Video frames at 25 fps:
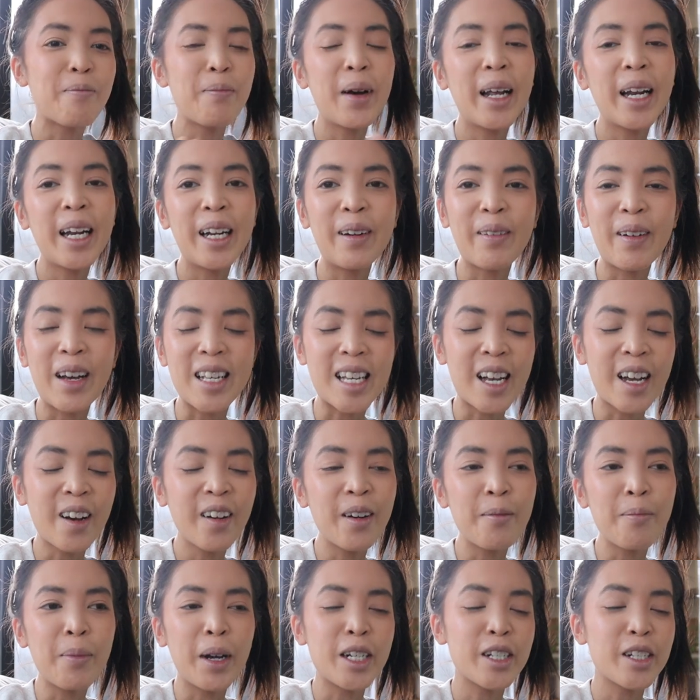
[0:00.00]
But anyways, I
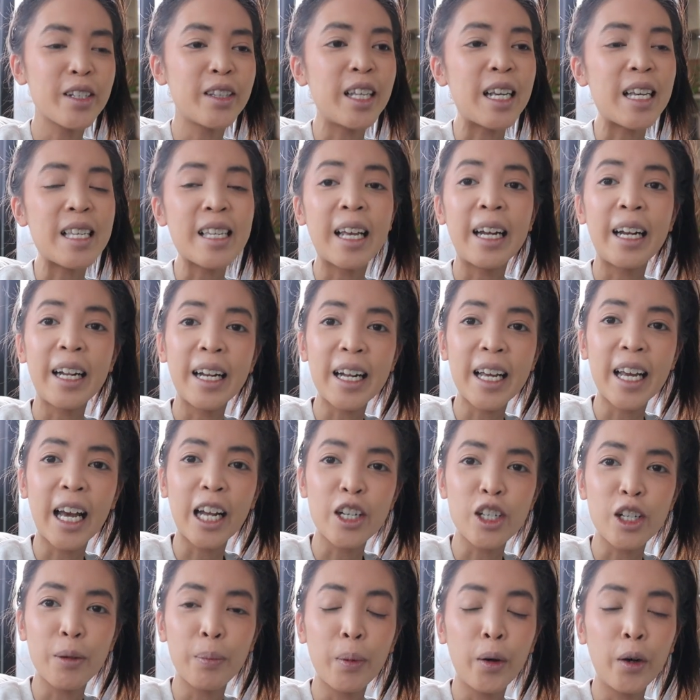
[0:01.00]
got a bunch of things I need to
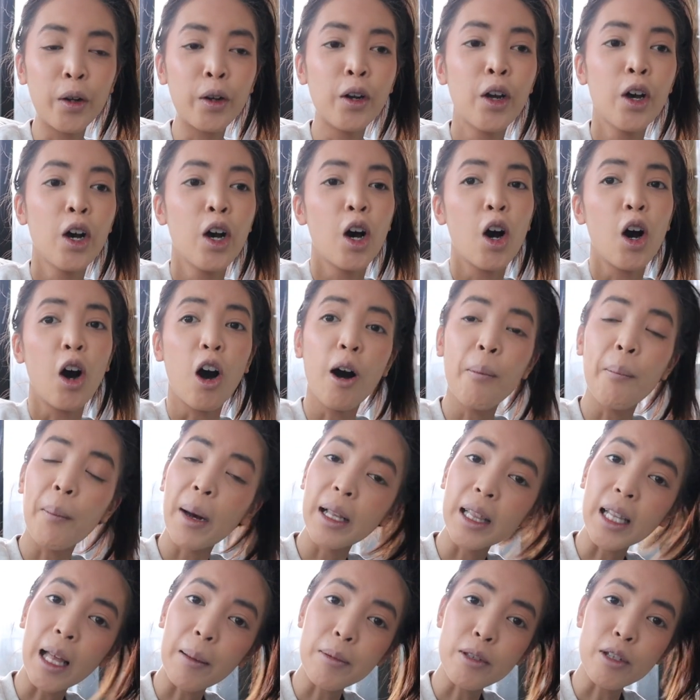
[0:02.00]
catch up on on my
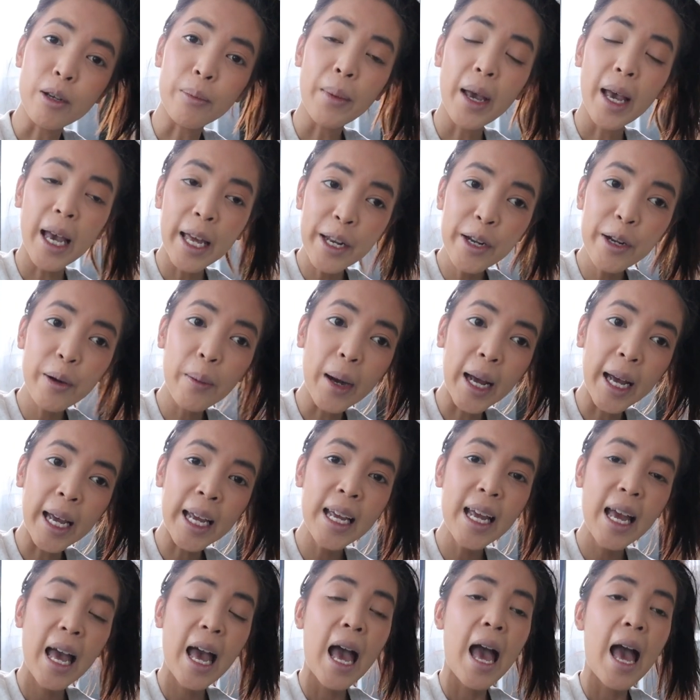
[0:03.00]
laptop
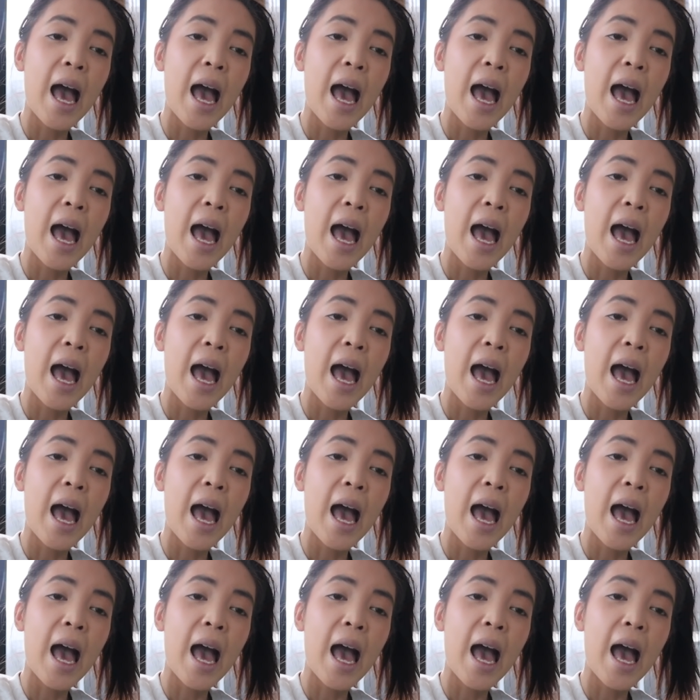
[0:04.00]
anyway